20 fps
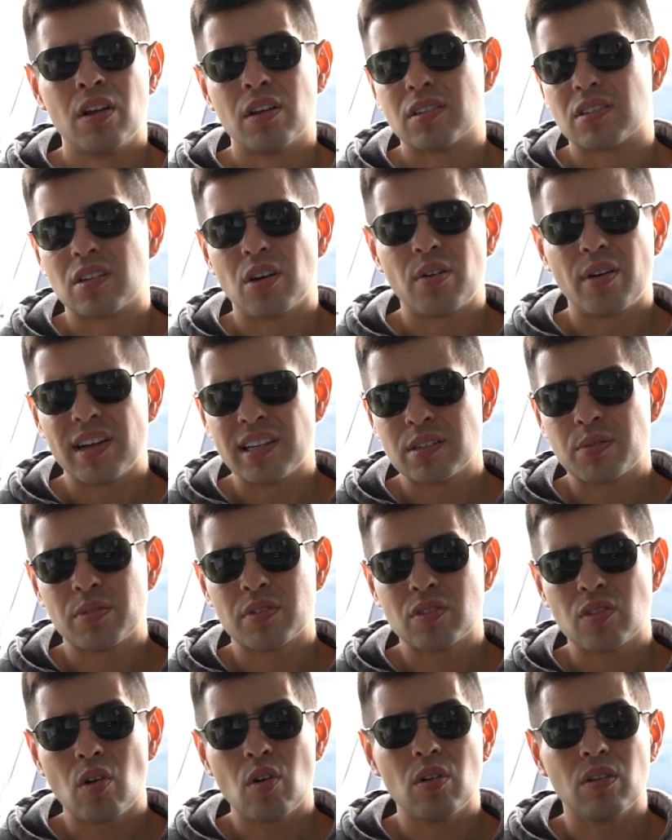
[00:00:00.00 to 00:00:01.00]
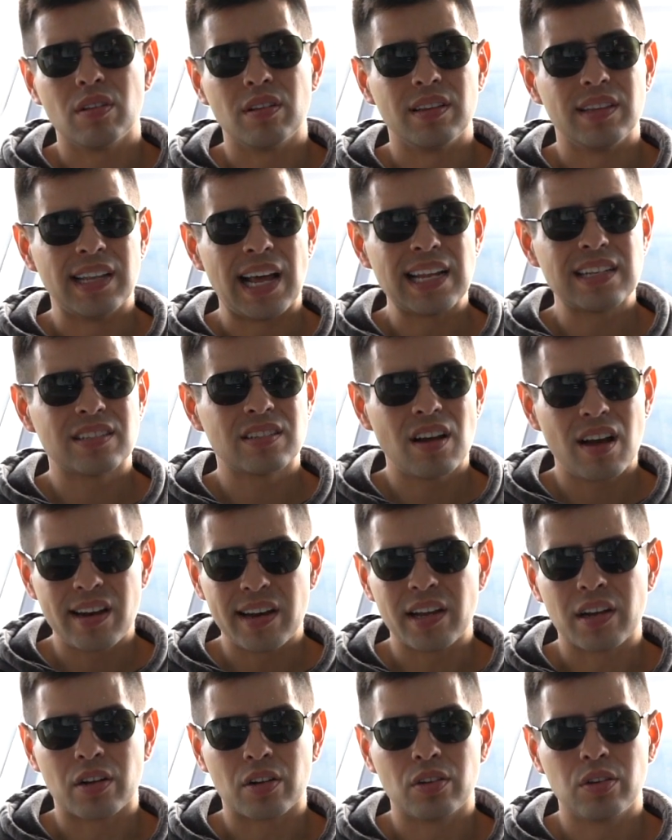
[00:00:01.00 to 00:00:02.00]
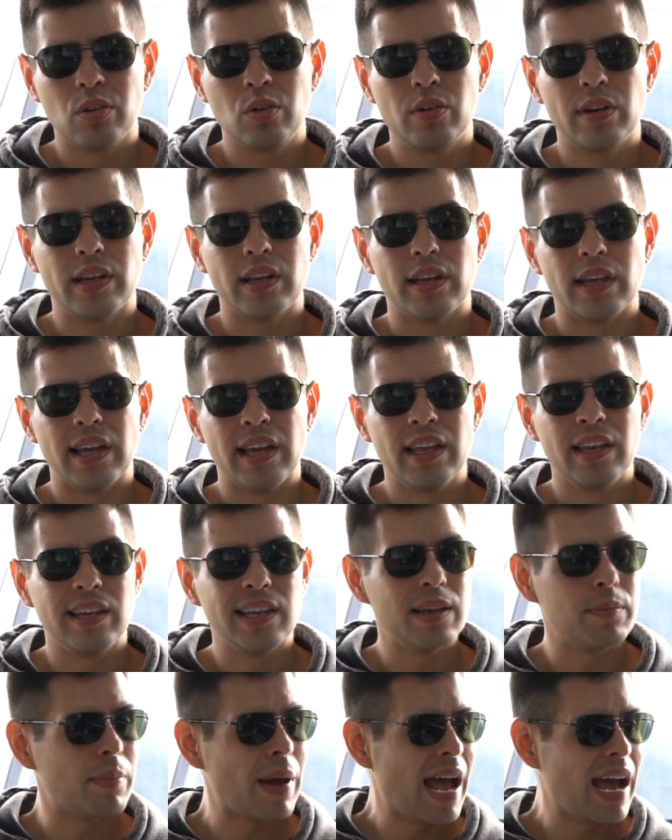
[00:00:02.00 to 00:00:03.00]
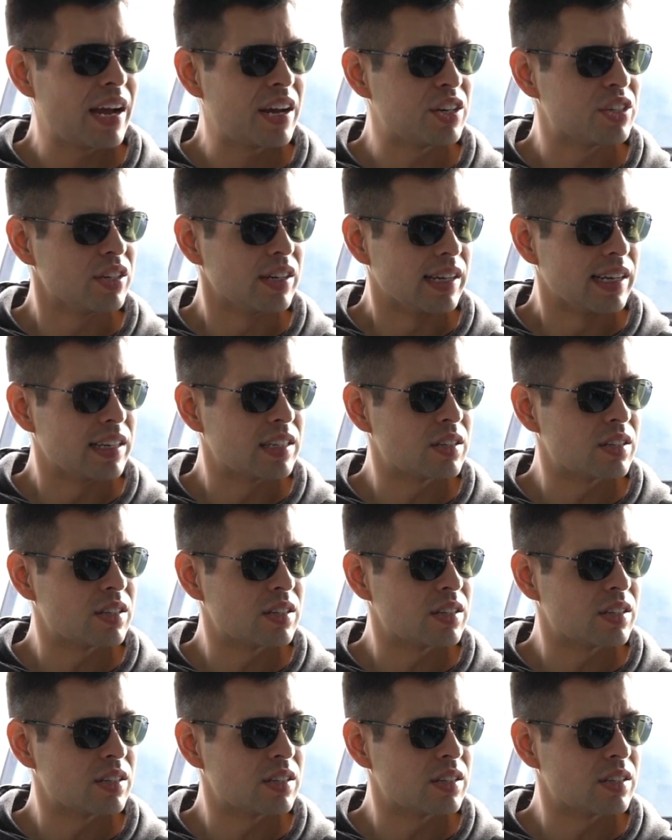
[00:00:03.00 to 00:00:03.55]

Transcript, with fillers: So as a result, that's not included in the packaging.